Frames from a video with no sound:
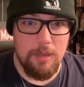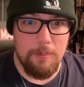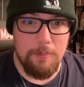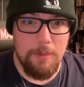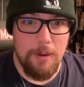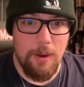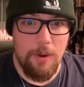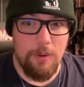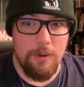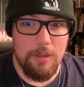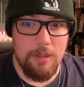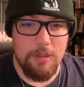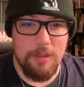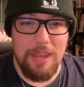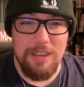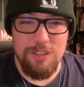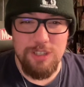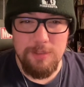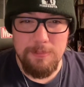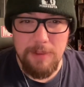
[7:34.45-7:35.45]
about is
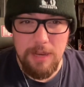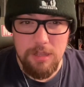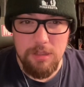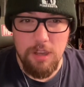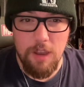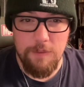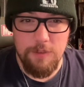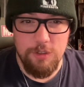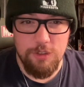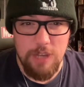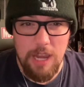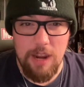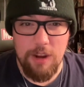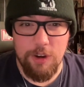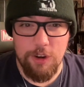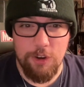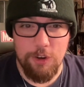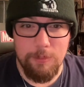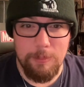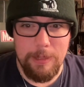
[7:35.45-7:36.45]
actually based off of Jack
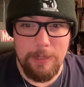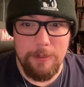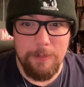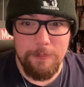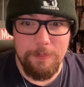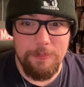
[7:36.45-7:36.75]
Kirby.